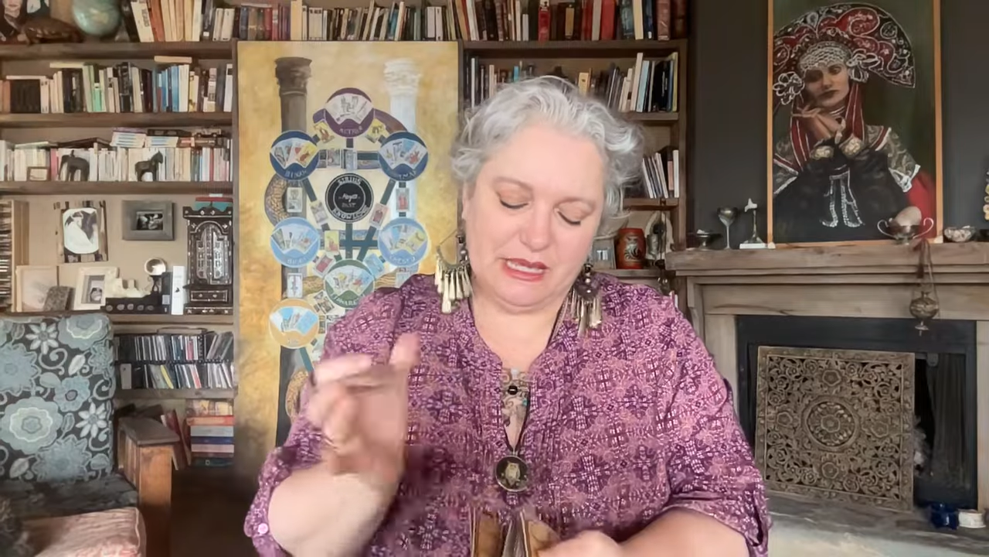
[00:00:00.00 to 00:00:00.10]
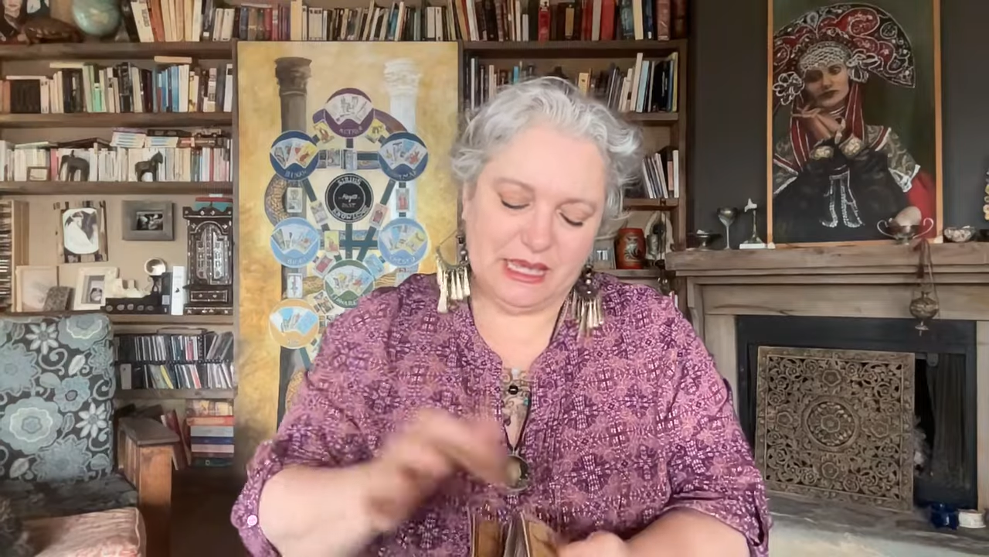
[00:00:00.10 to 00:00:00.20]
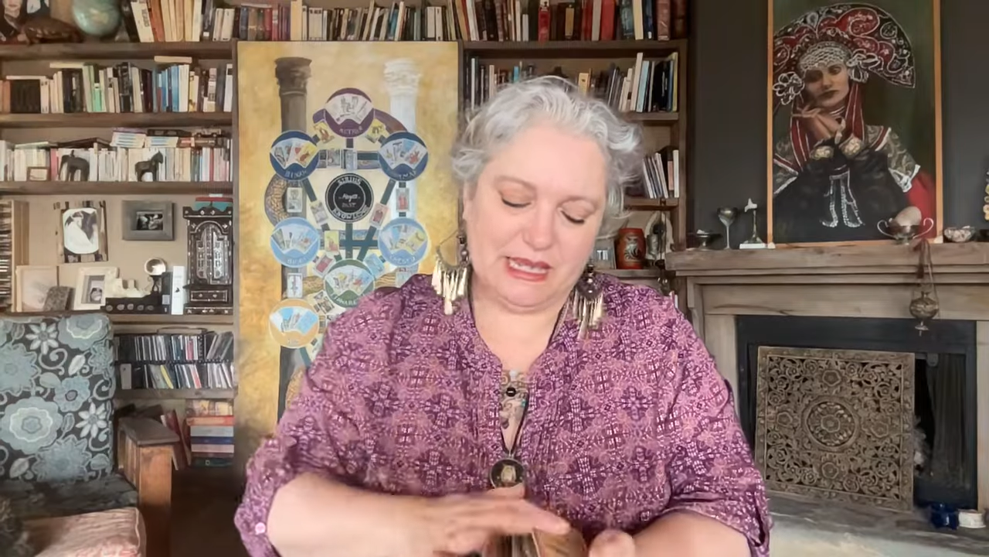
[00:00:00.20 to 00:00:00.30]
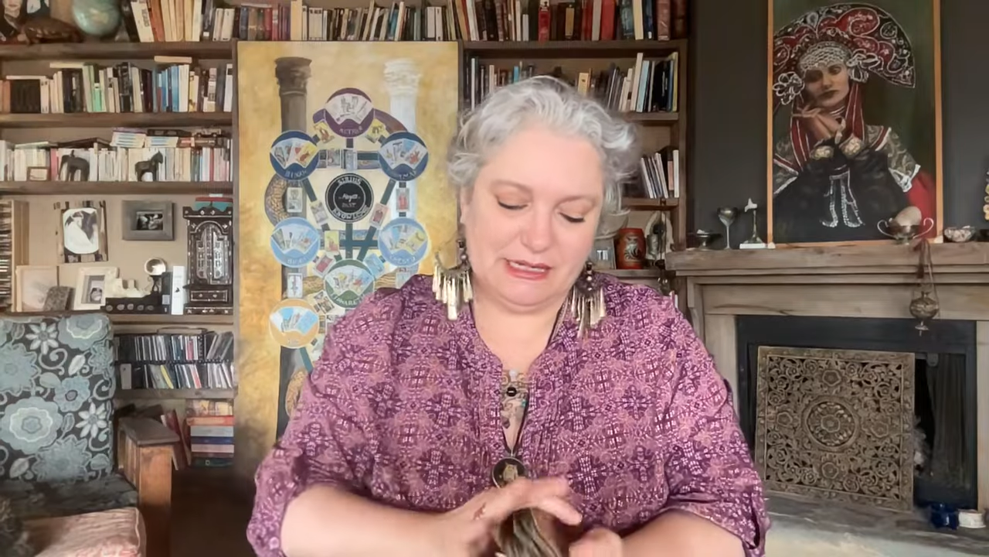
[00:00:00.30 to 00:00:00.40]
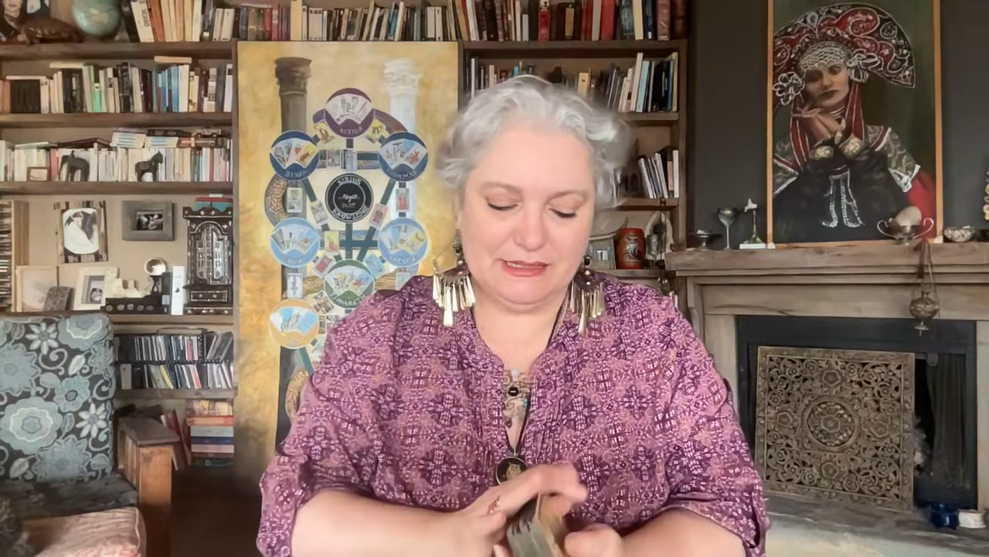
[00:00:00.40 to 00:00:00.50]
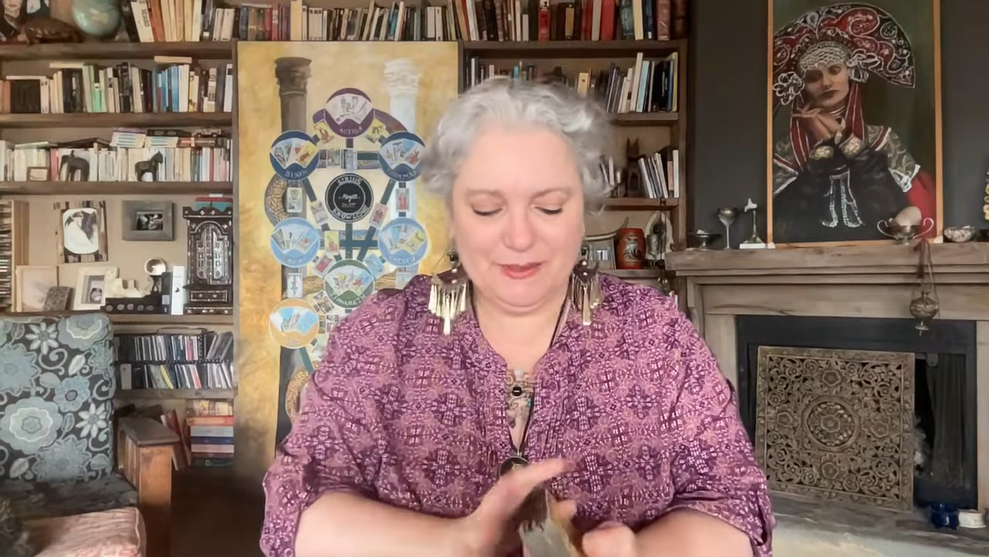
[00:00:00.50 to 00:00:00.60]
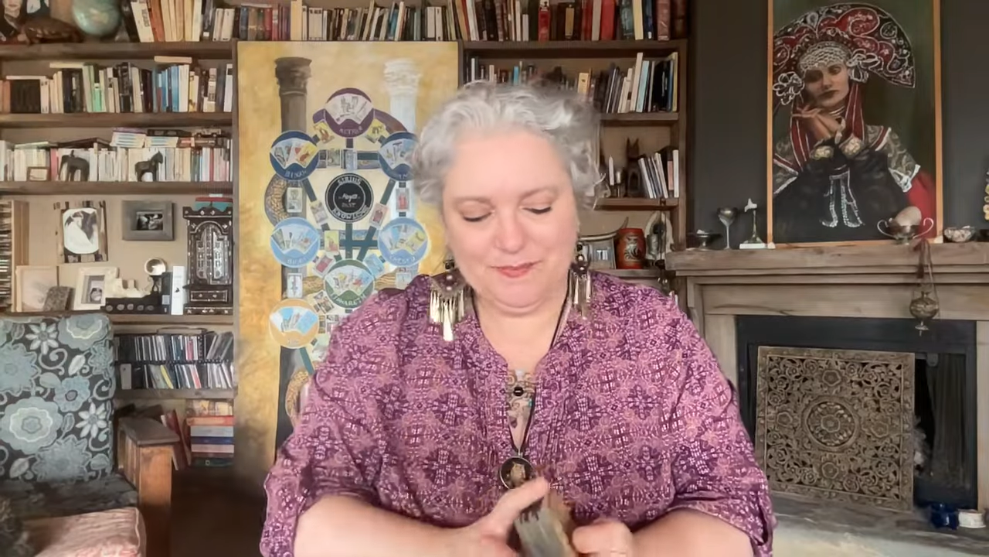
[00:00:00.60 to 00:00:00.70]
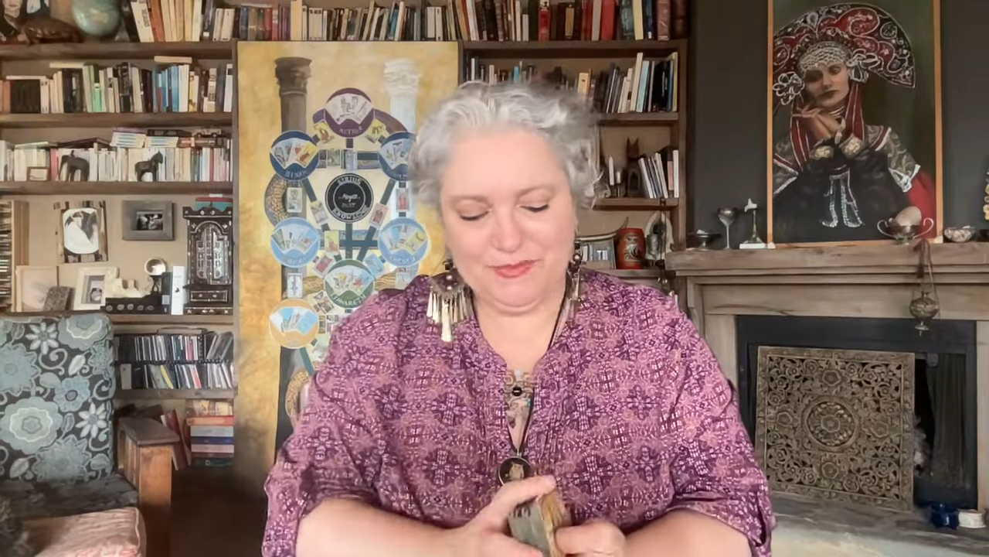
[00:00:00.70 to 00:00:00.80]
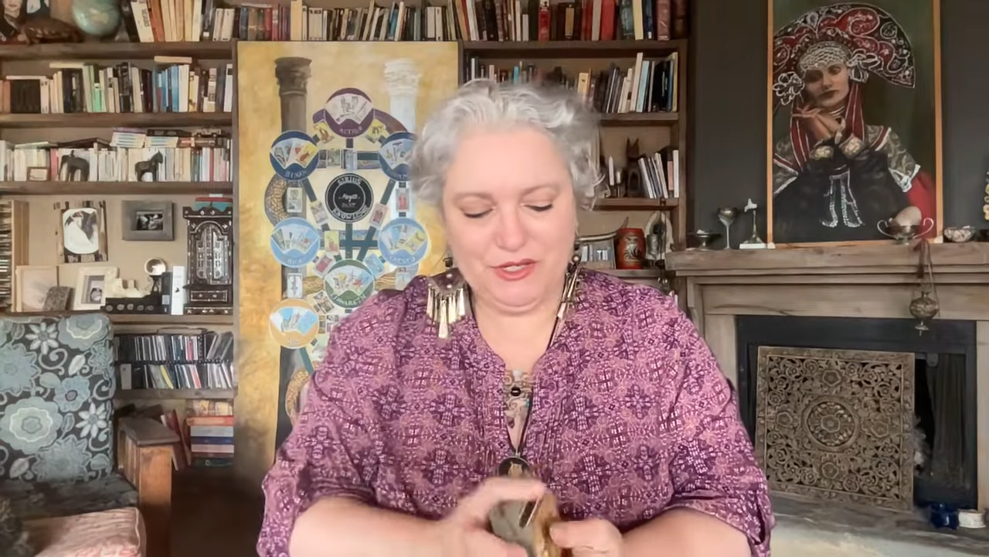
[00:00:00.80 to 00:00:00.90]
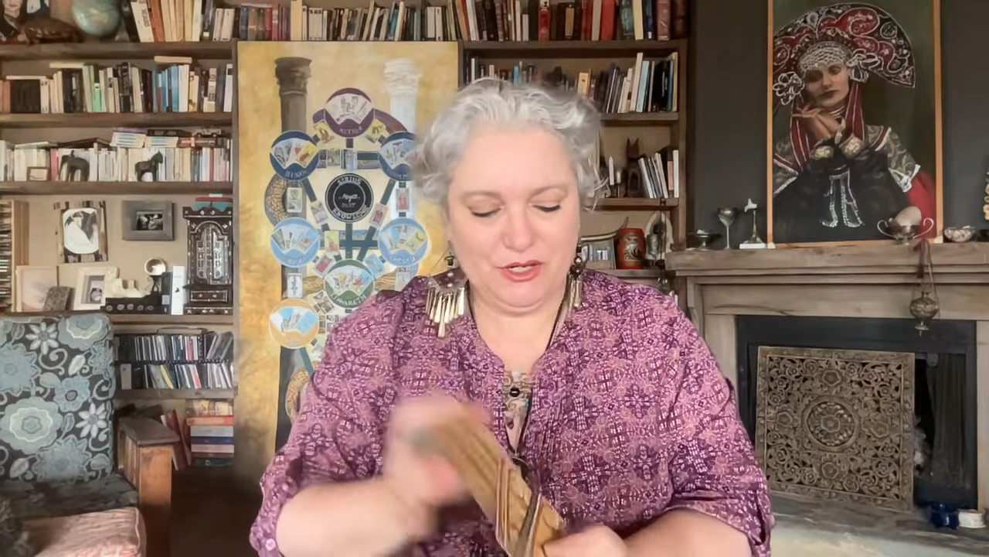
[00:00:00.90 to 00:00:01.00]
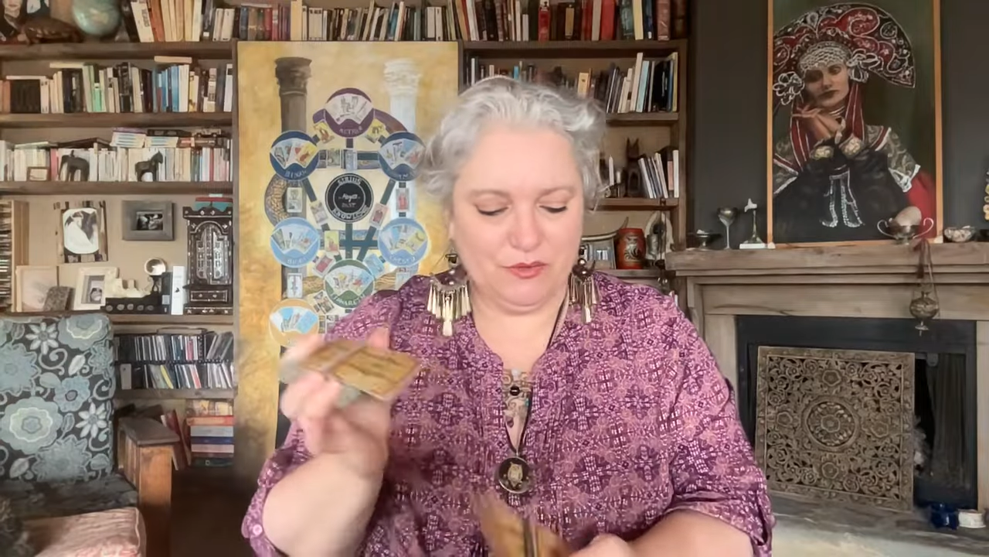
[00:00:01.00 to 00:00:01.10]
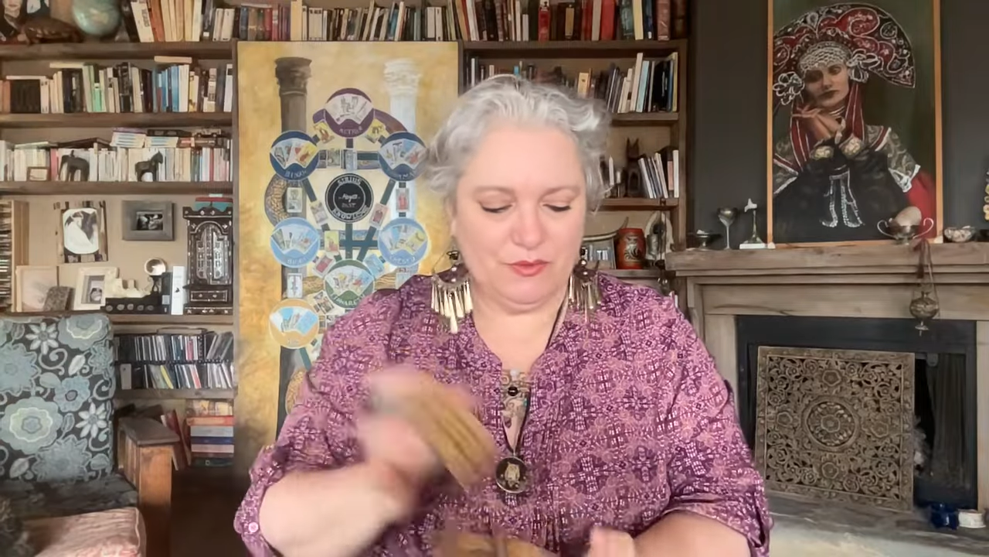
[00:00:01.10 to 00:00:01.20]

And you know,